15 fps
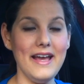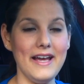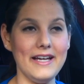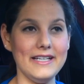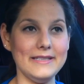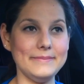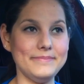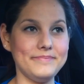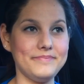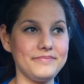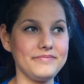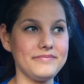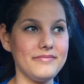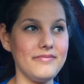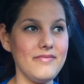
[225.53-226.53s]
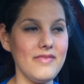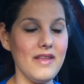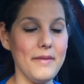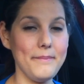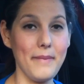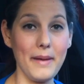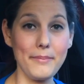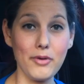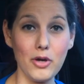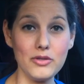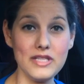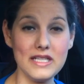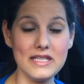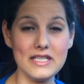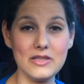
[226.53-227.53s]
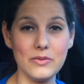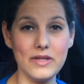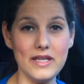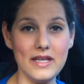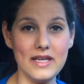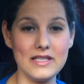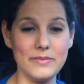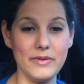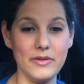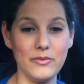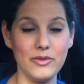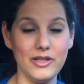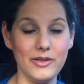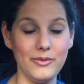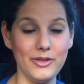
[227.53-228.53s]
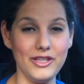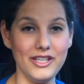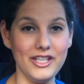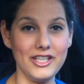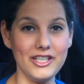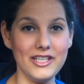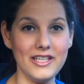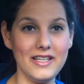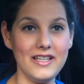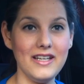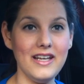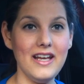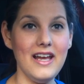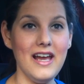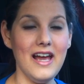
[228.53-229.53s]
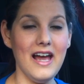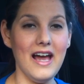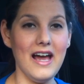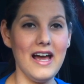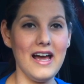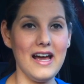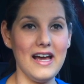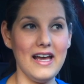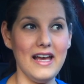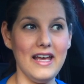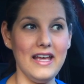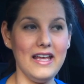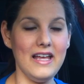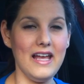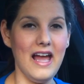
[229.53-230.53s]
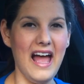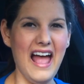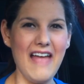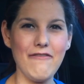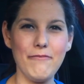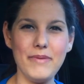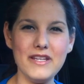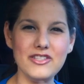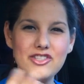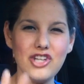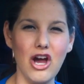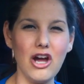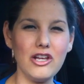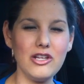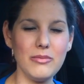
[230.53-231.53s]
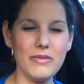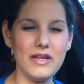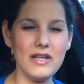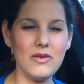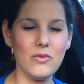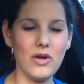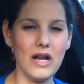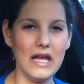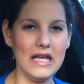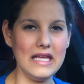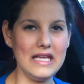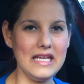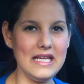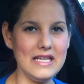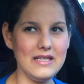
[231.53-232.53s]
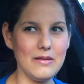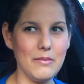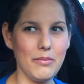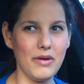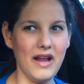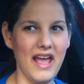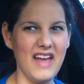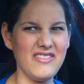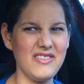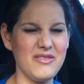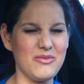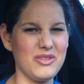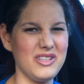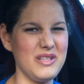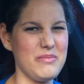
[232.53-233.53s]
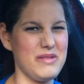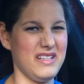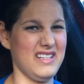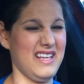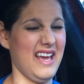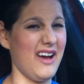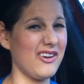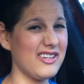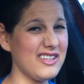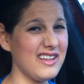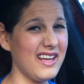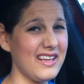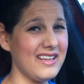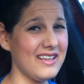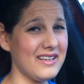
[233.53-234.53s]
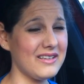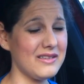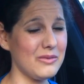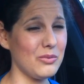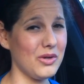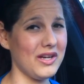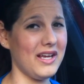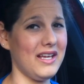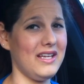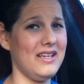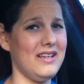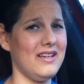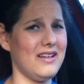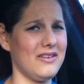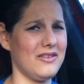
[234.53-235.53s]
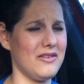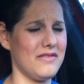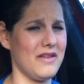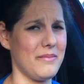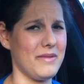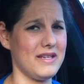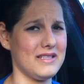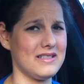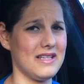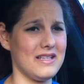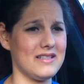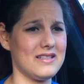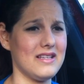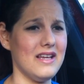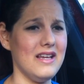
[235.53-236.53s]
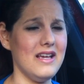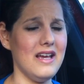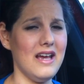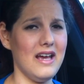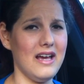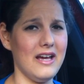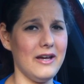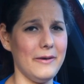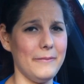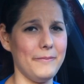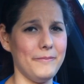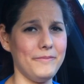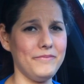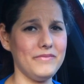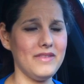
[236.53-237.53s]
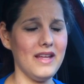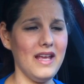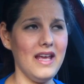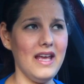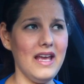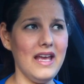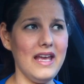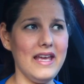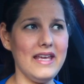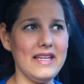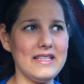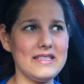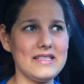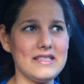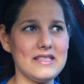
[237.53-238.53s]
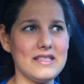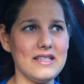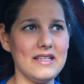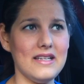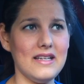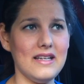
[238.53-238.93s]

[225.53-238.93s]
Um, my protein this week has been really, really good. I I've been documenting what I eat, but I haven't really been calculating what I eat. I don't know if that makes sense. Um, it's